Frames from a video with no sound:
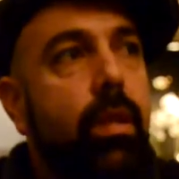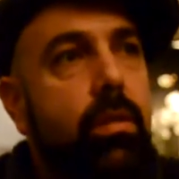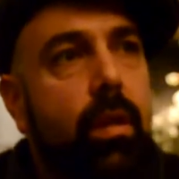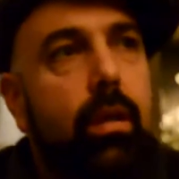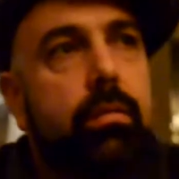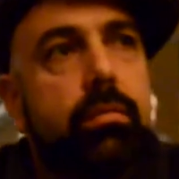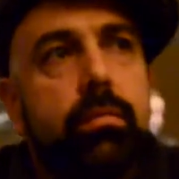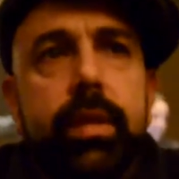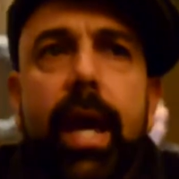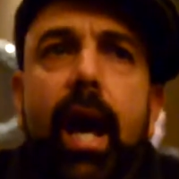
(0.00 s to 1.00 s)
So
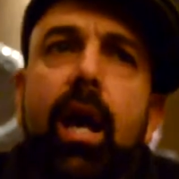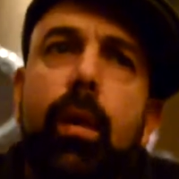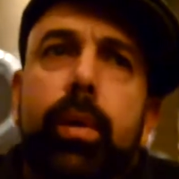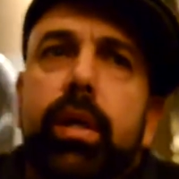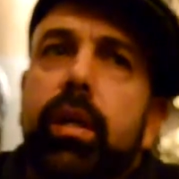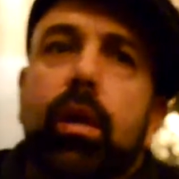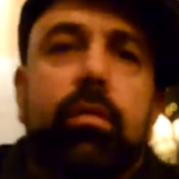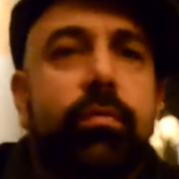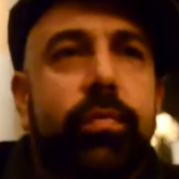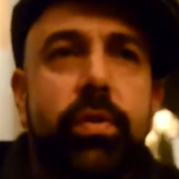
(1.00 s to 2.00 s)
yeah, but you know,
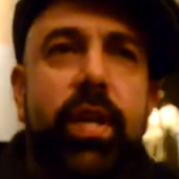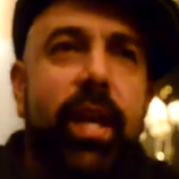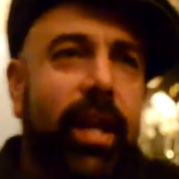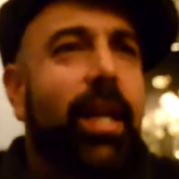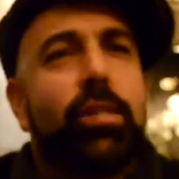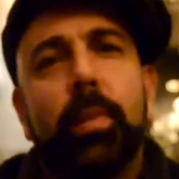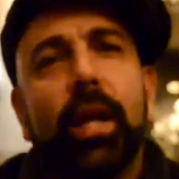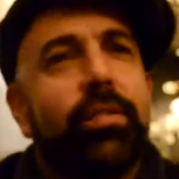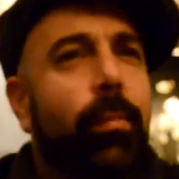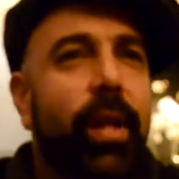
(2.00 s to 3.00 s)
firsthand, I can't
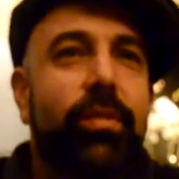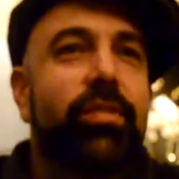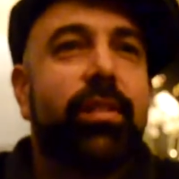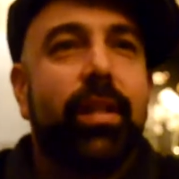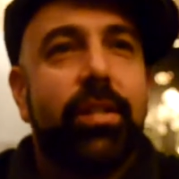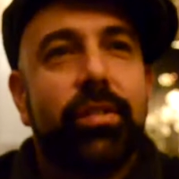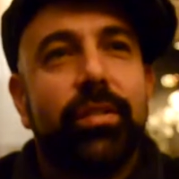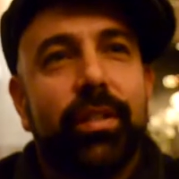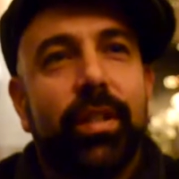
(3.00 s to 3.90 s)
speak on someone else's collection.